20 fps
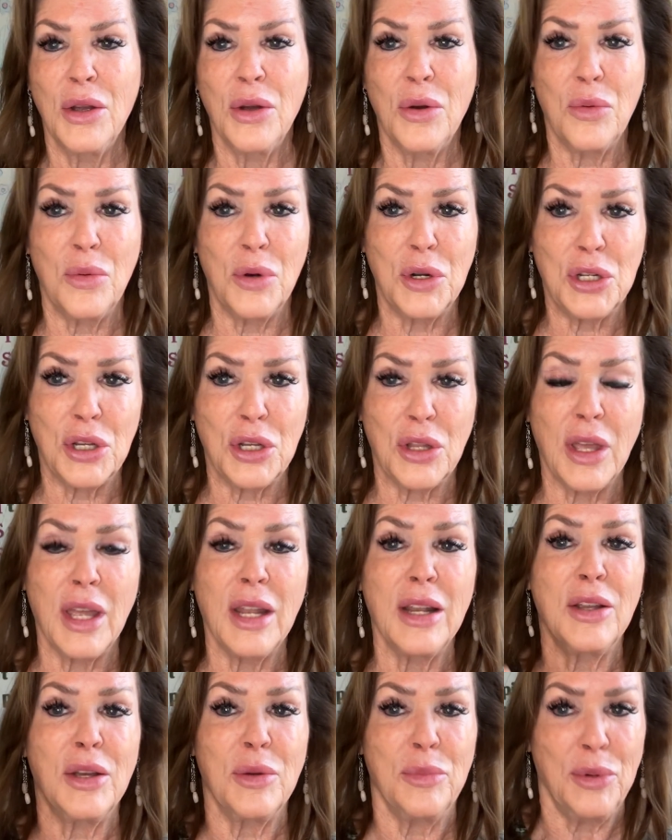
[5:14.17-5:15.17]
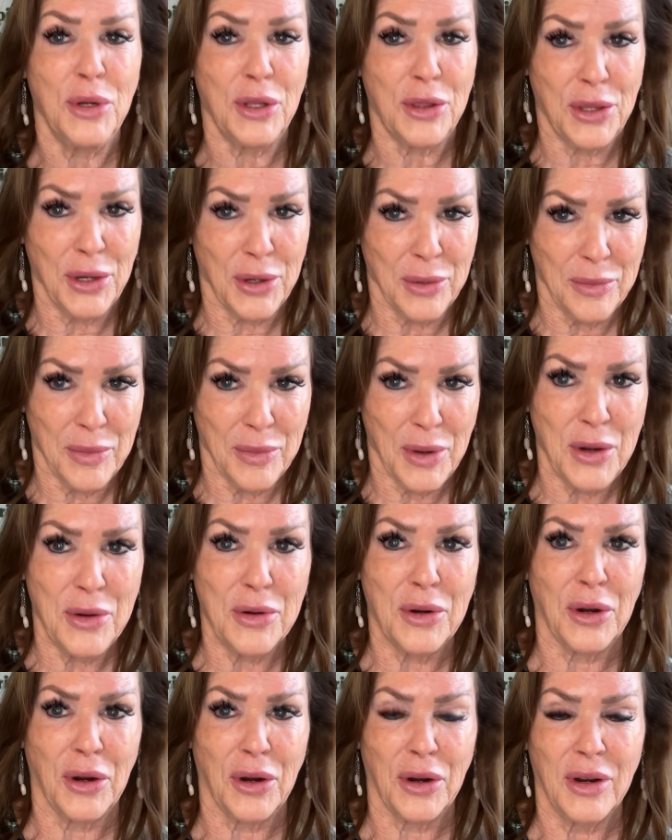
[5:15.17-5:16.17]
which then could put their
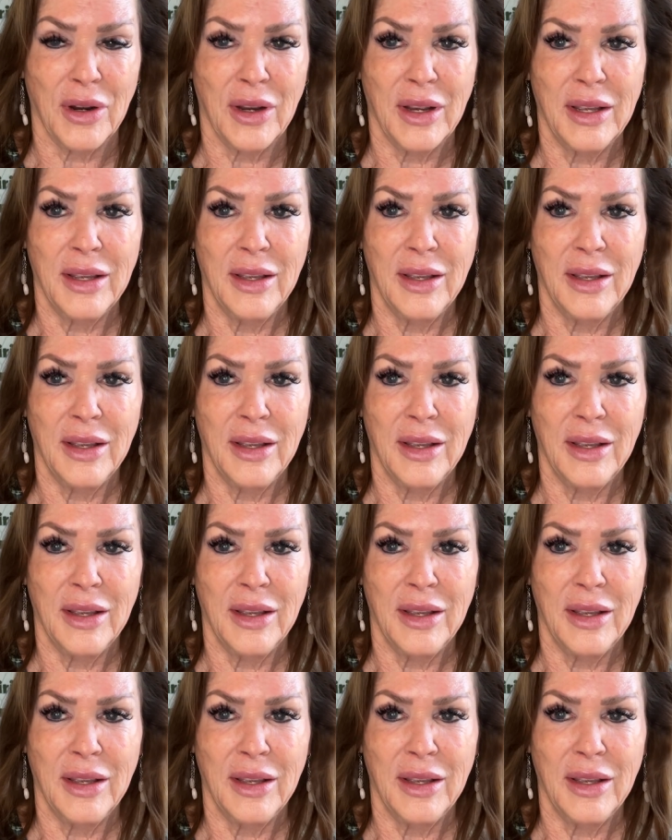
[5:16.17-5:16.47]
motor